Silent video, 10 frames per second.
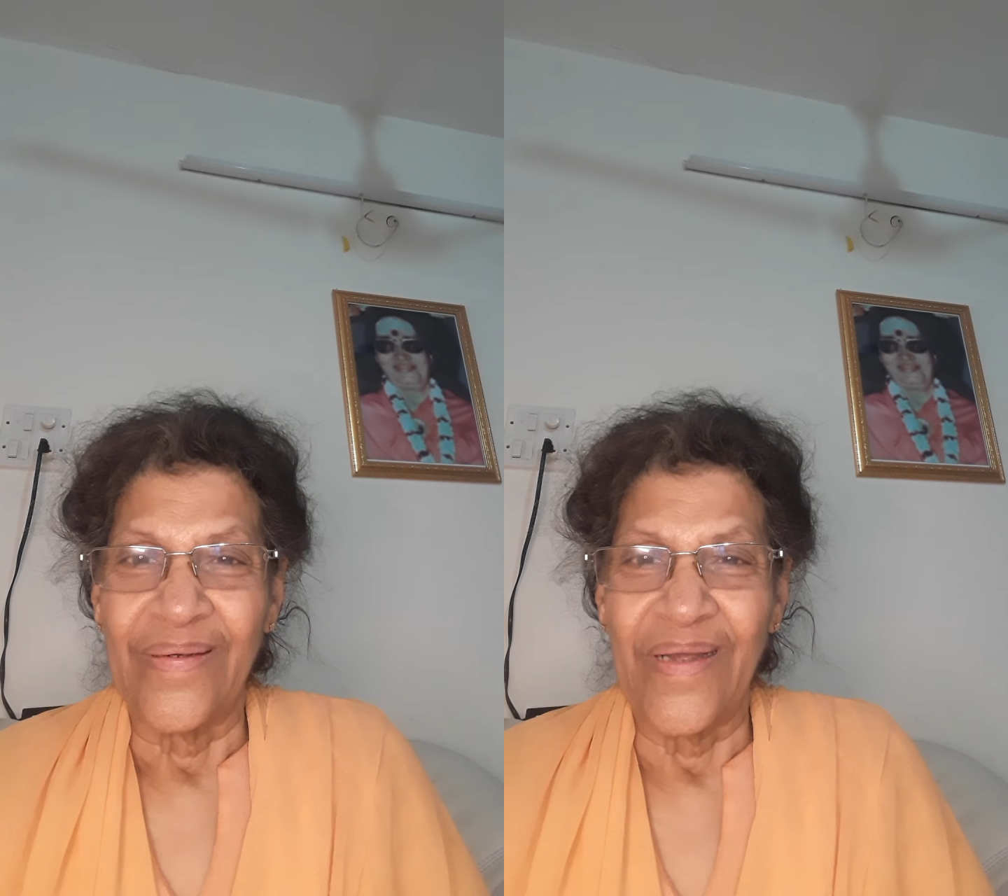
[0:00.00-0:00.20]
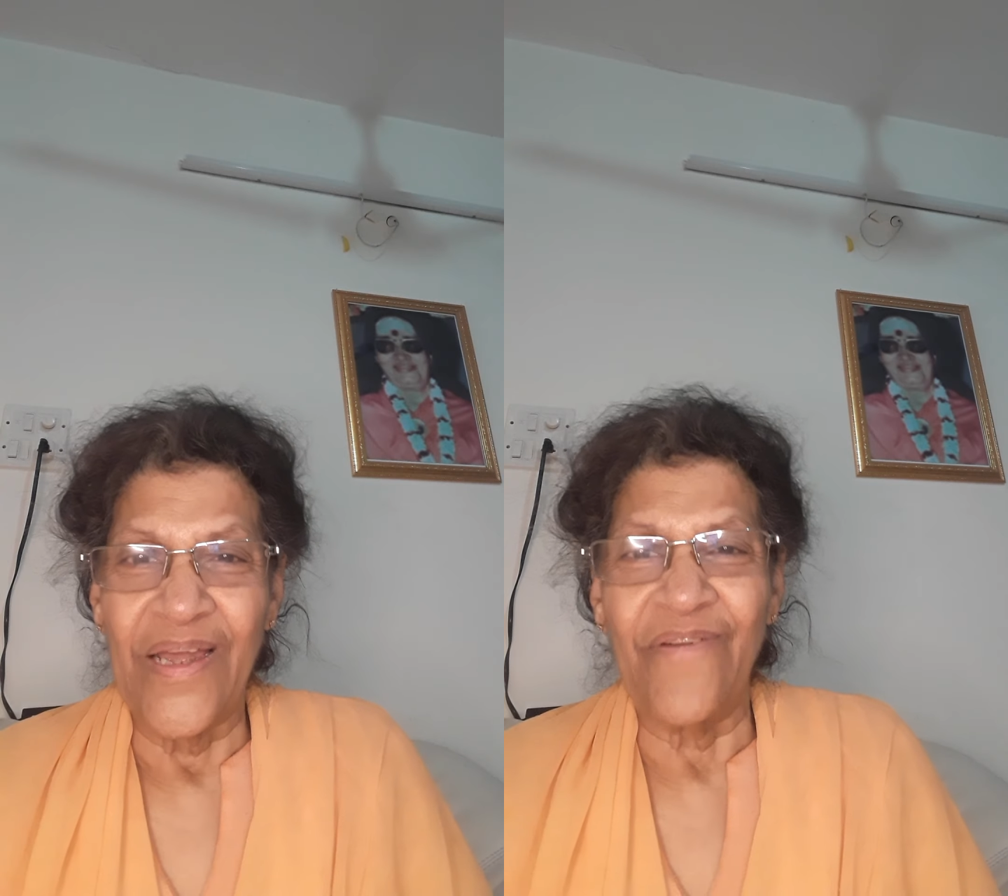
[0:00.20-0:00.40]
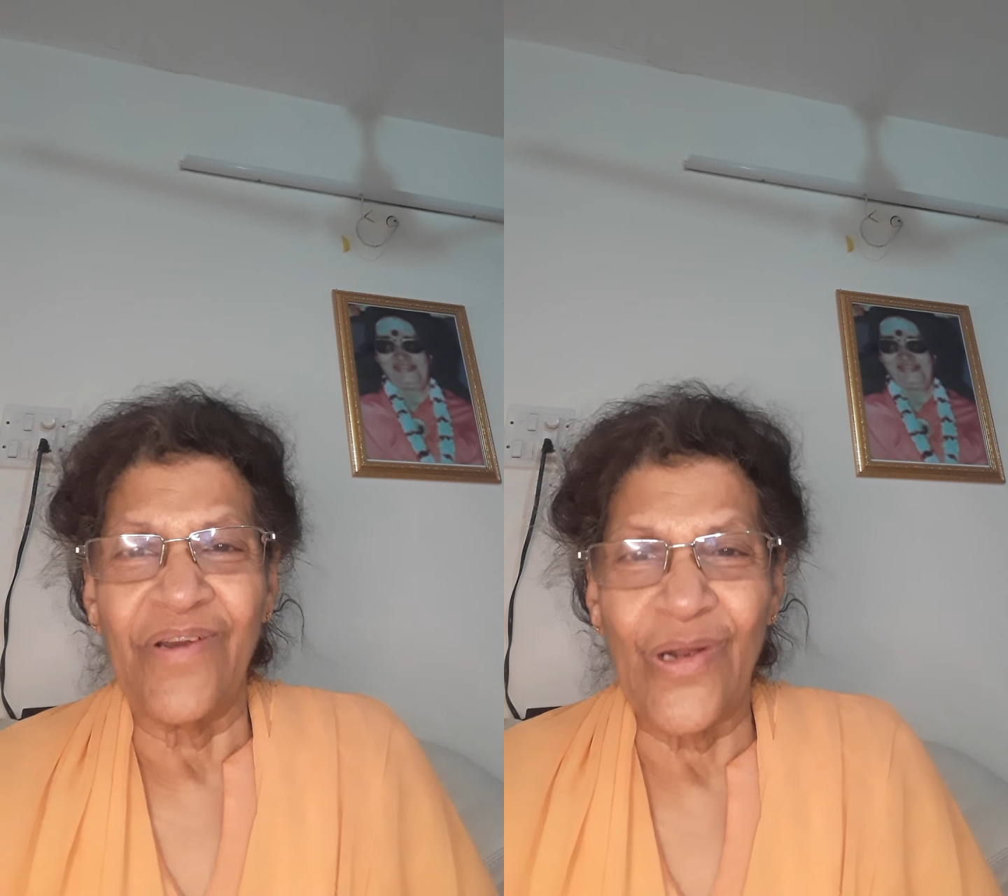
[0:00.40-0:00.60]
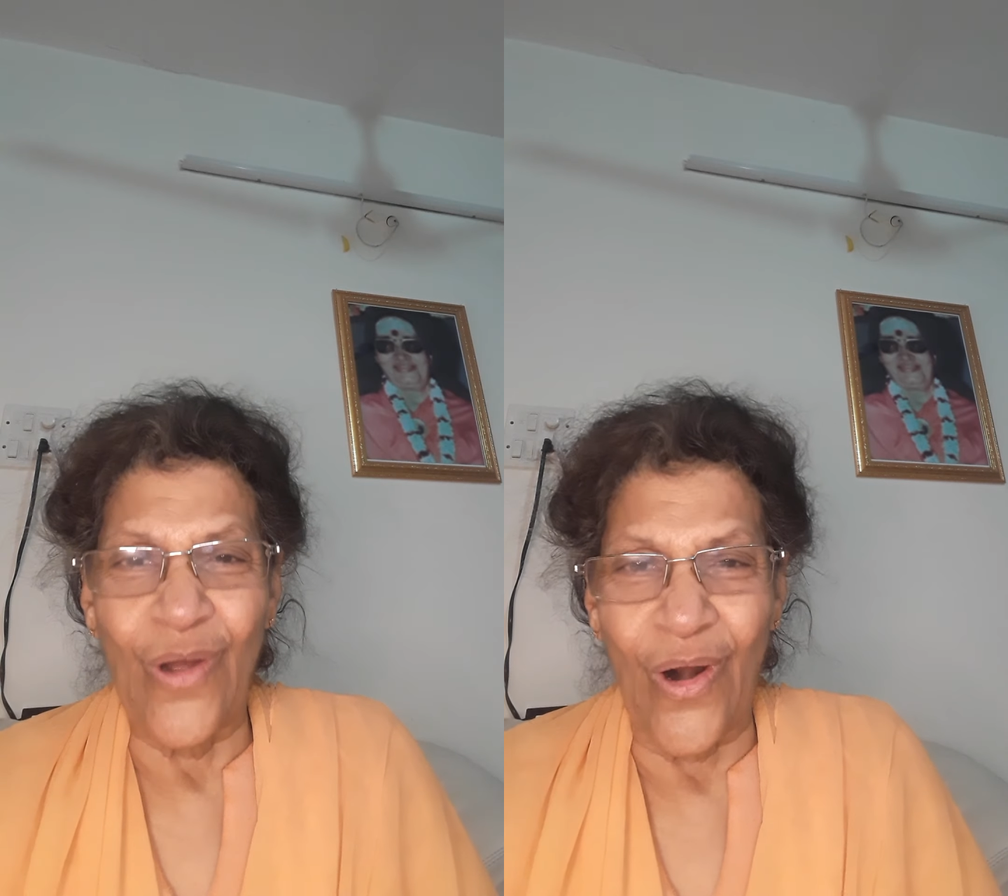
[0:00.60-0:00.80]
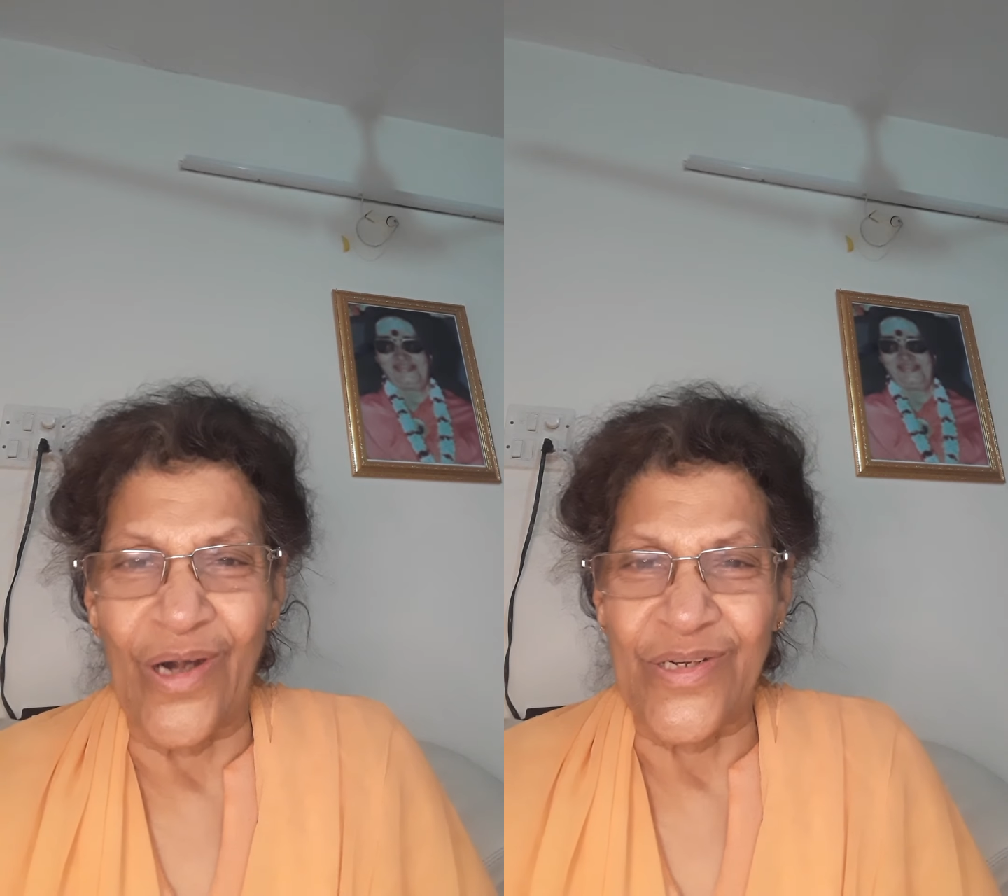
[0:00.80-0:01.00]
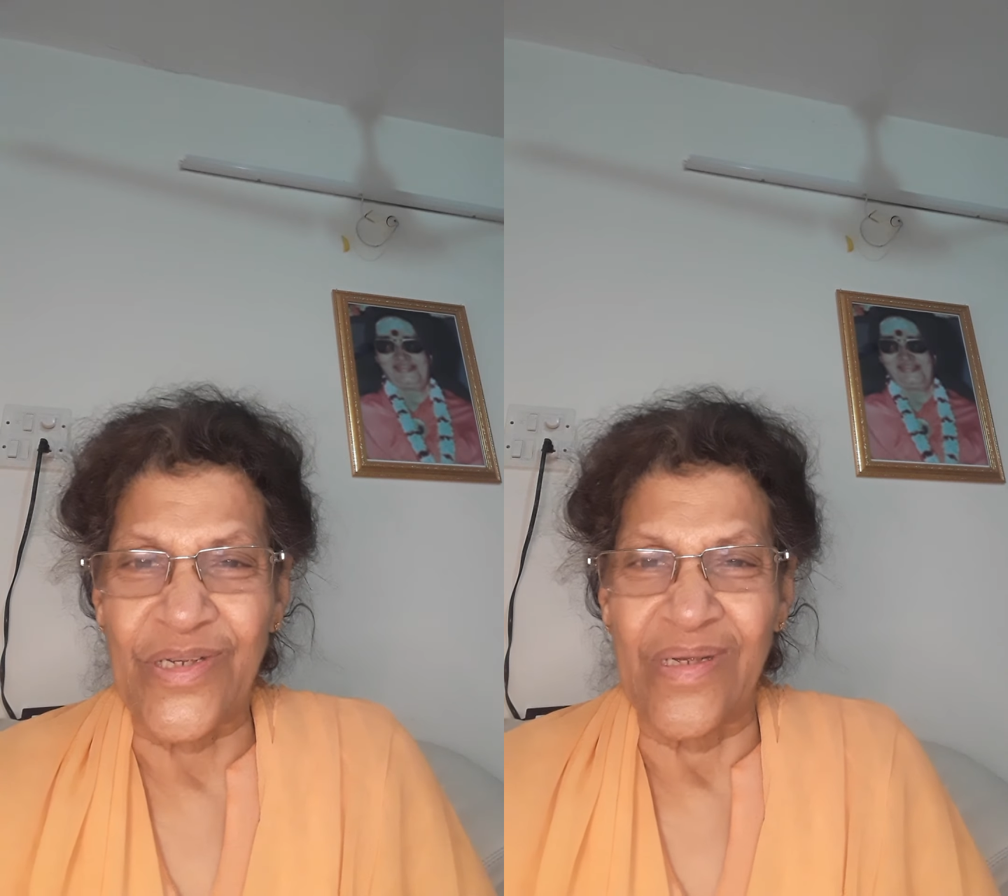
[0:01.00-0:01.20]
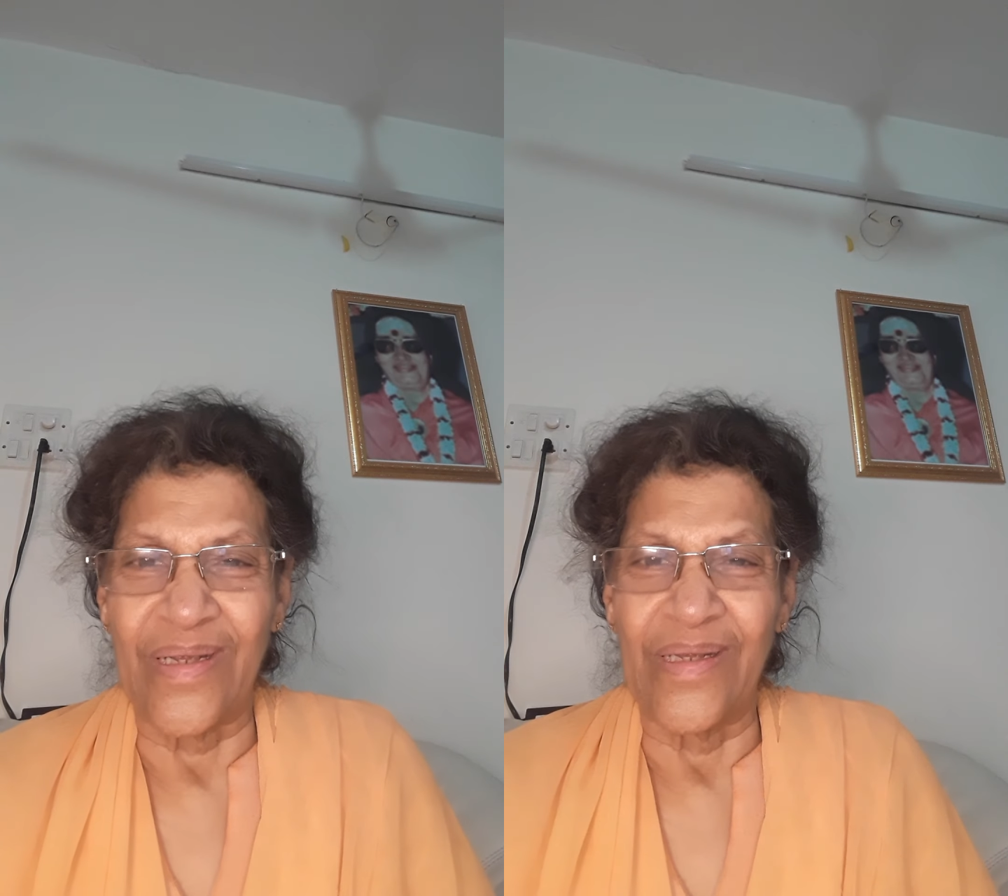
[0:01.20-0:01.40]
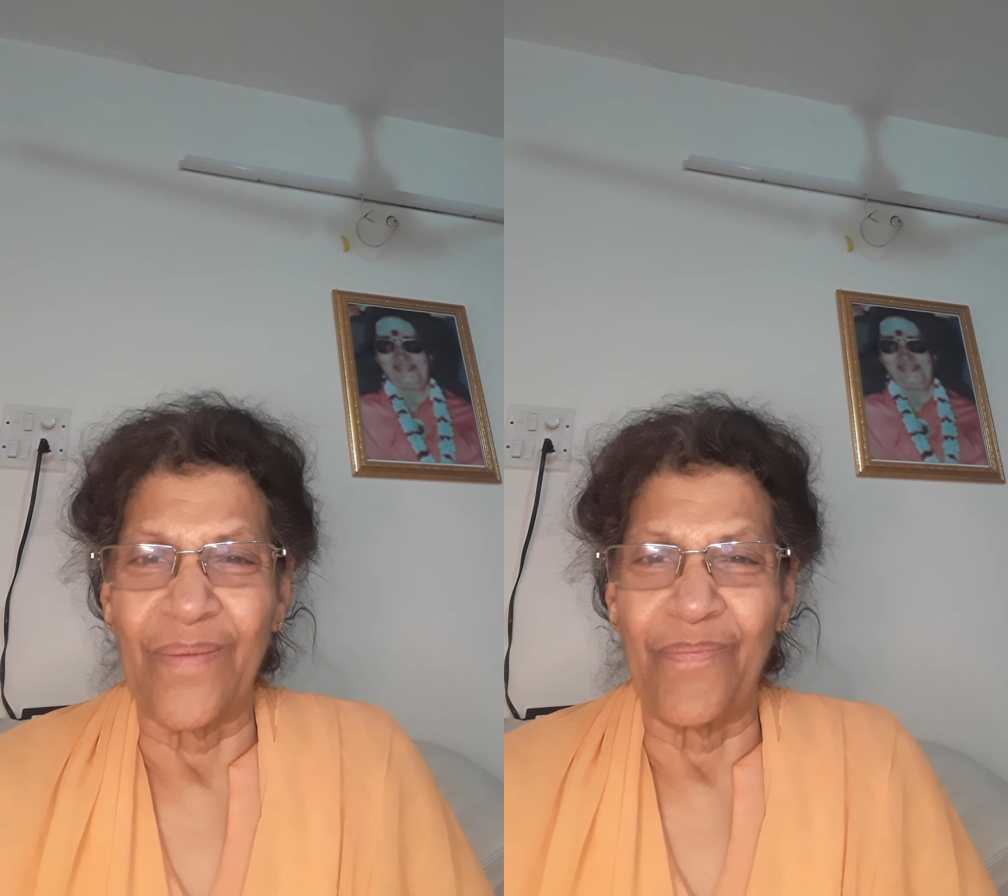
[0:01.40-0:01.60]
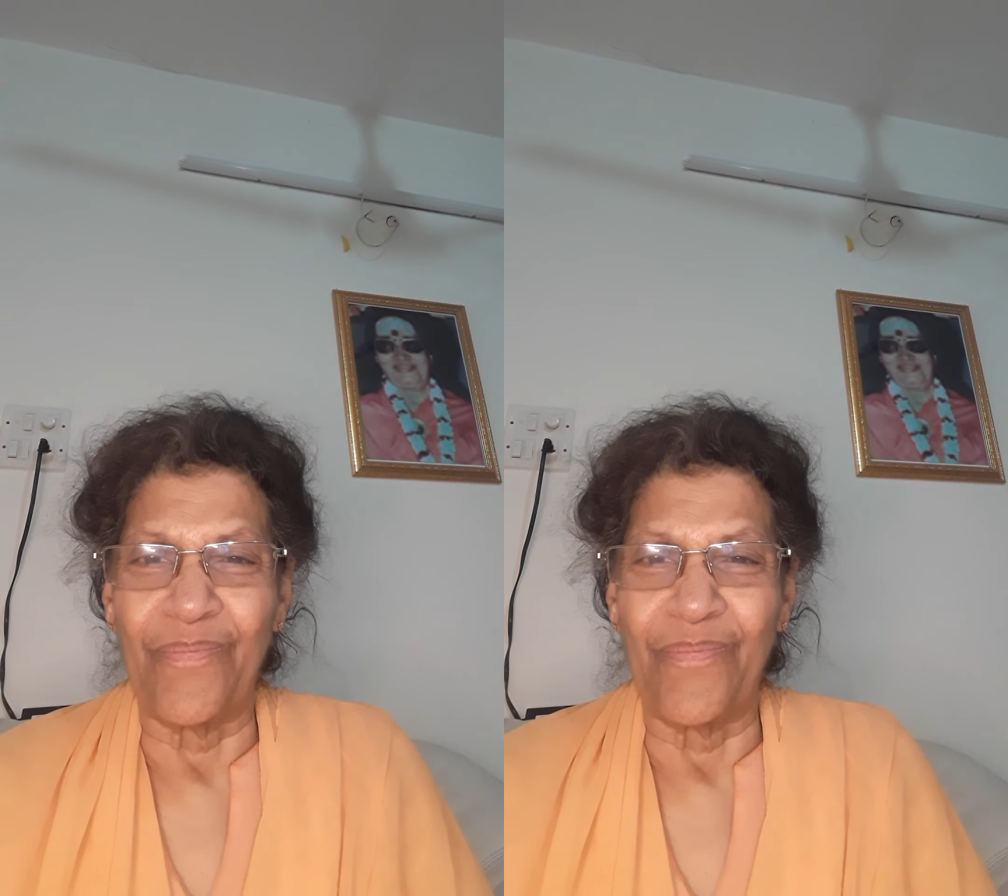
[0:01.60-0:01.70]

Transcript: Even gods, the